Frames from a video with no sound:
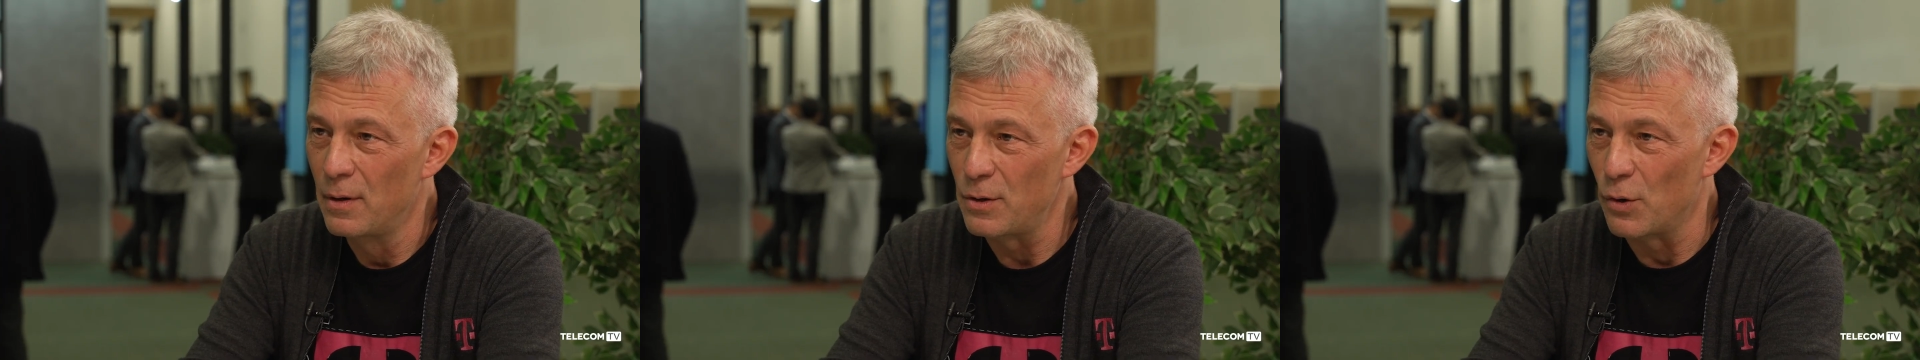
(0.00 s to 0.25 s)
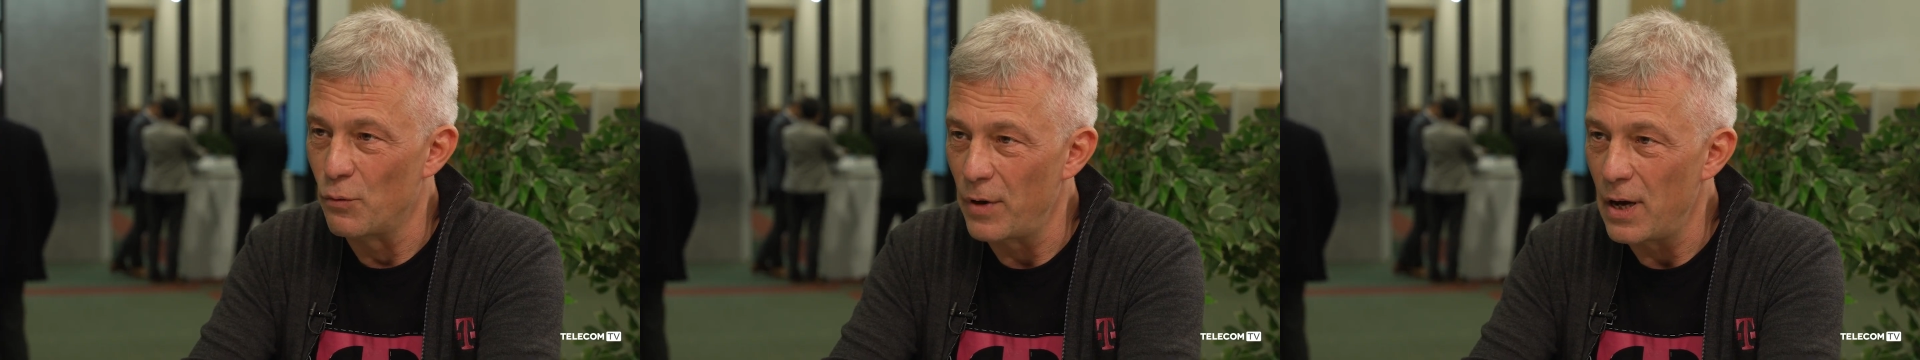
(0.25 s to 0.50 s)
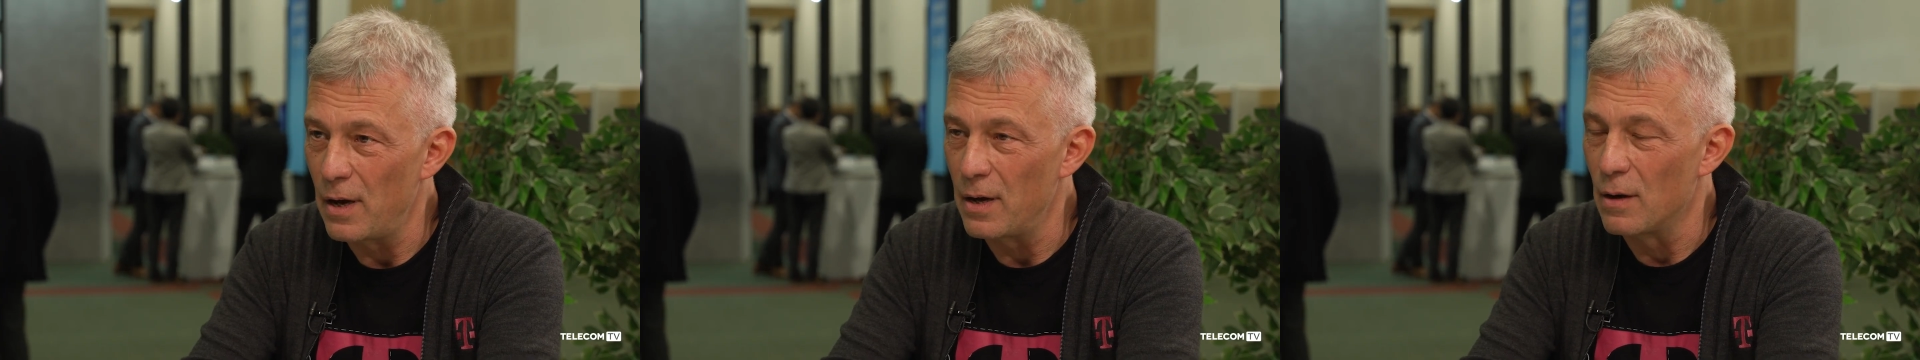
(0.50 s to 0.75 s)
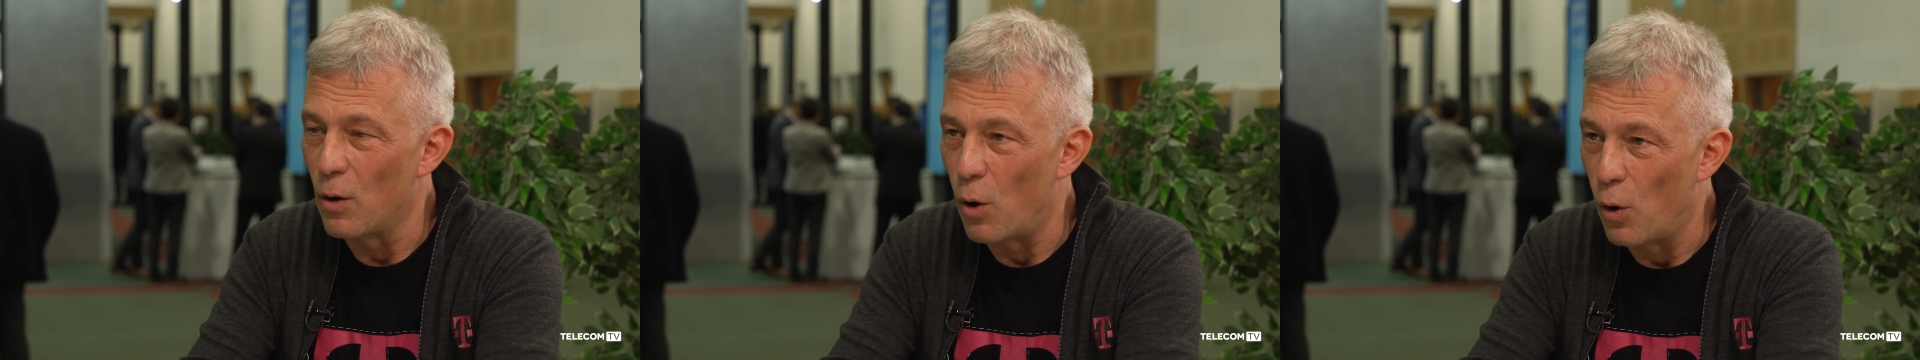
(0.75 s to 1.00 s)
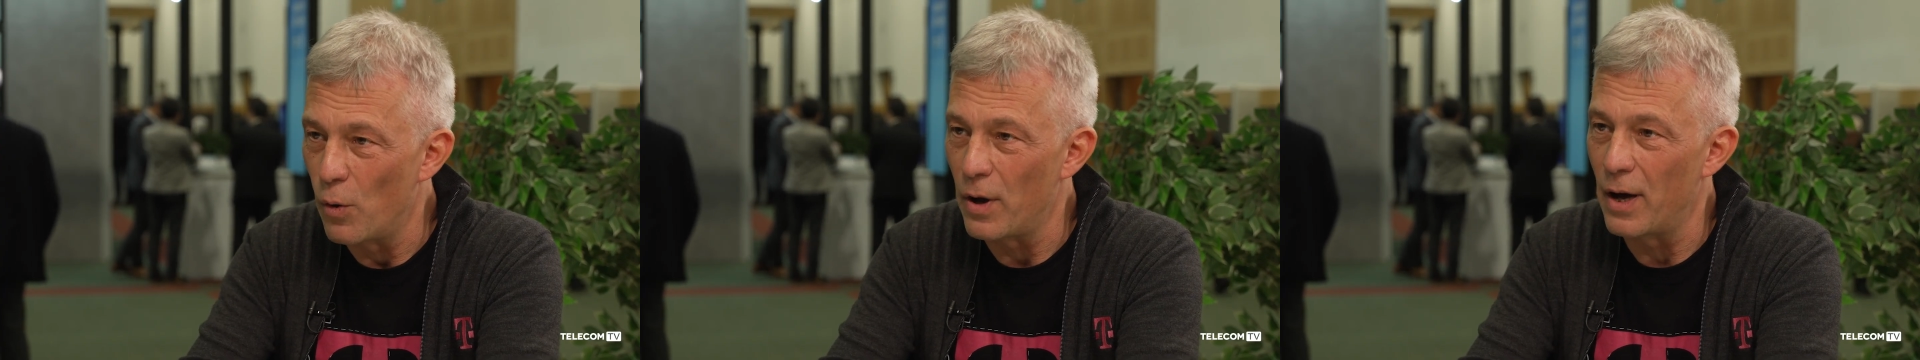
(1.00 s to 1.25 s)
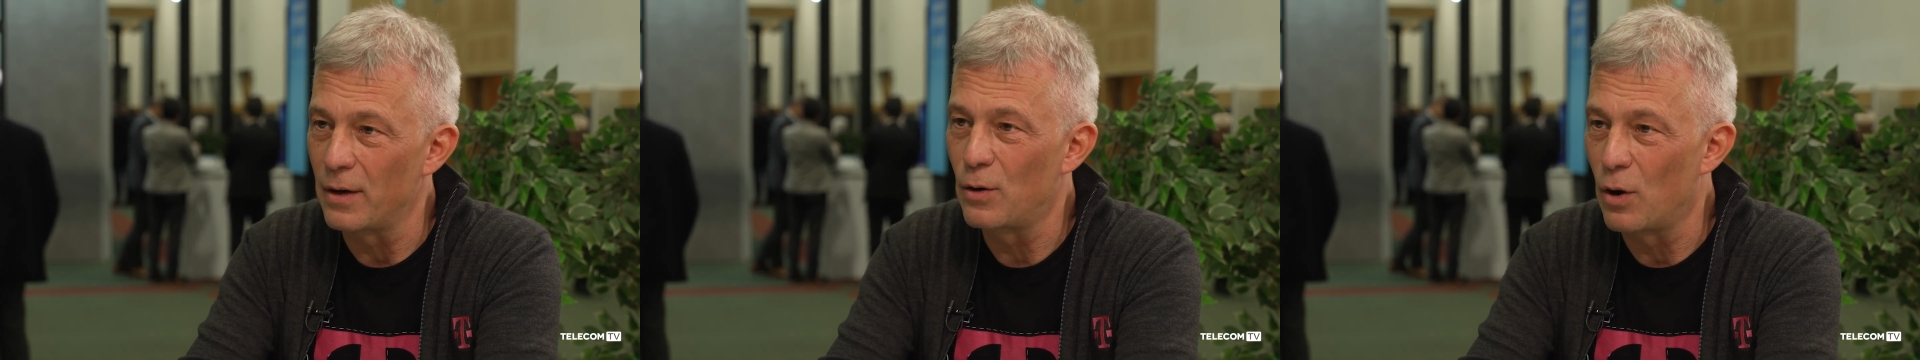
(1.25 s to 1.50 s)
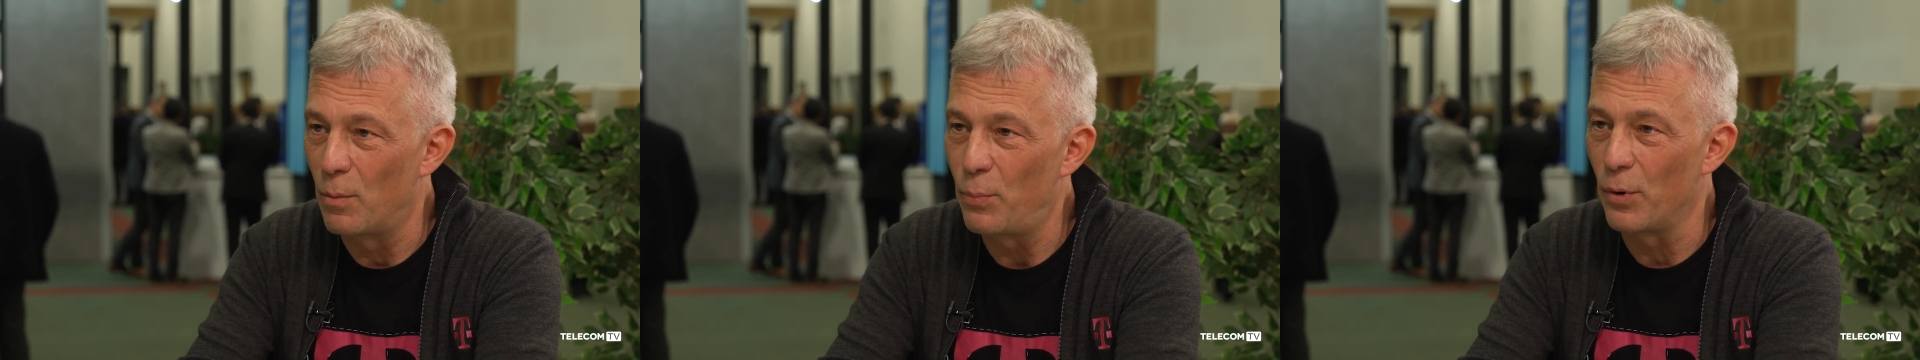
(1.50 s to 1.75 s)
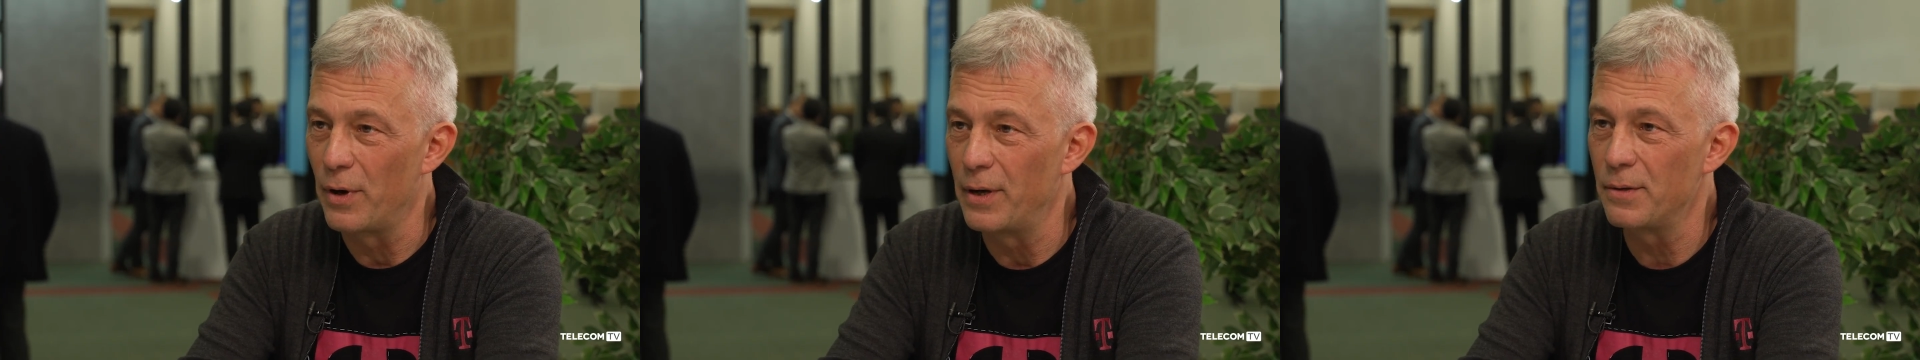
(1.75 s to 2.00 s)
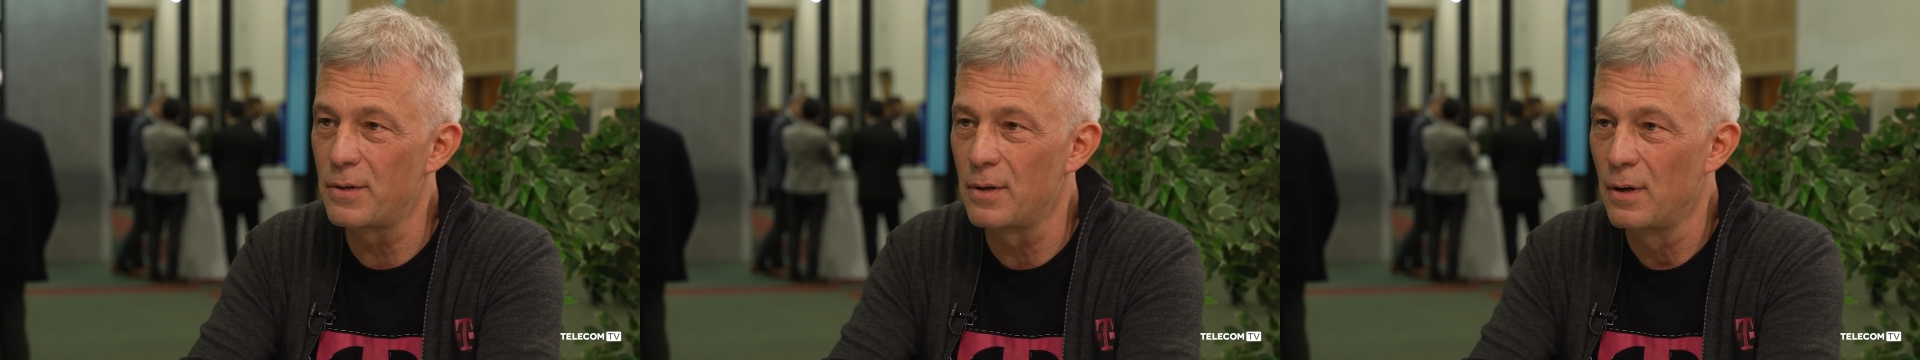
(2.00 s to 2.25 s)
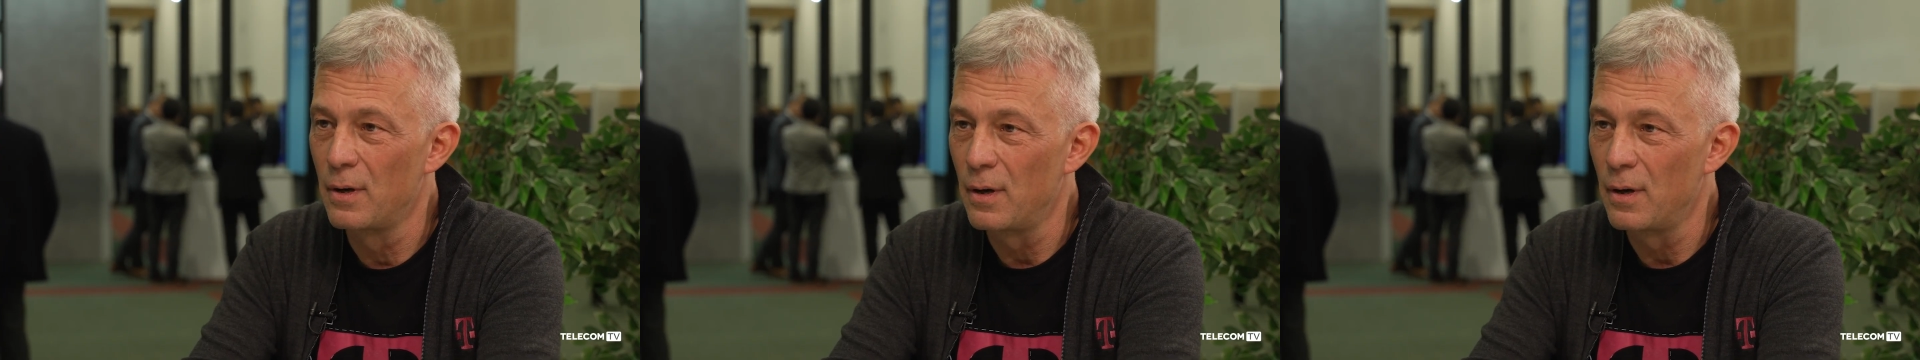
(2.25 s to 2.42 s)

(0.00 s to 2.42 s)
So really ORAN components